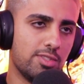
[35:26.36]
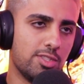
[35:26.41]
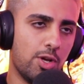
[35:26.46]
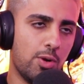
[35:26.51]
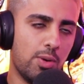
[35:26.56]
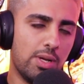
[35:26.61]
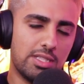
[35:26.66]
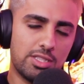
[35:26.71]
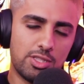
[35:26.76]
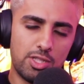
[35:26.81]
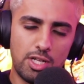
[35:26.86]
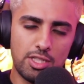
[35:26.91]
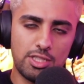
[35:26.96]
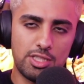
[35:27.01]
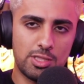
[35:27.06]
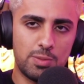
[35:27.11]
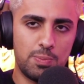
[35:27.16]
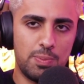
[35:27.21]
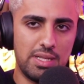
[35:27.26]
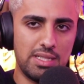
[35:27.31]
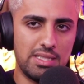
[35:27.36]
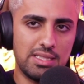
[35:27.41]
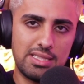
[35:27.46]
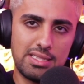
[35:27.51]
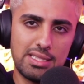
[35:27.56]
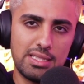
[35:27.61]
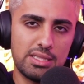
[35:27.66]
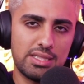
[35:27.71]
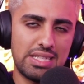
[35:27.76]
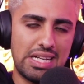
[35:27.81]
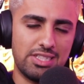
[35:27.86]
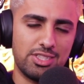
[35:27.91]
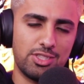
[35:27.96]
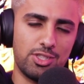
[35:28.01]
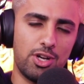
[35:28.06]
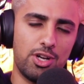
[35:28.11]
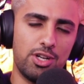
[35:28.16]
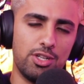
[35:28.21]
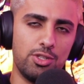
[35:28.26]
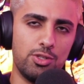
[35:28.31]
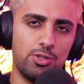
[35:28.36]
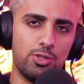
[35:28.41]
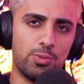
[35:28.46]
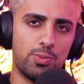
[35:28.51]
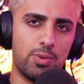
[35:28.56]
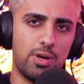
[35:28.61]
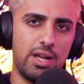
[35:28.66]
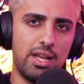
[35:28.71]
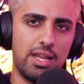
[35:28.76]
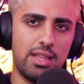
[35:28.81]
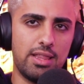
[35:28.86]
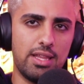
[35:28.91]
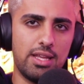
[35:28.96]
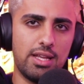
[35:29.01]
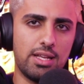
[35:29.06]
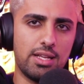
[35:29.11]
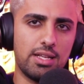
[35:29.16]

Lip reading: So it's not just been since I started YouTube or anything.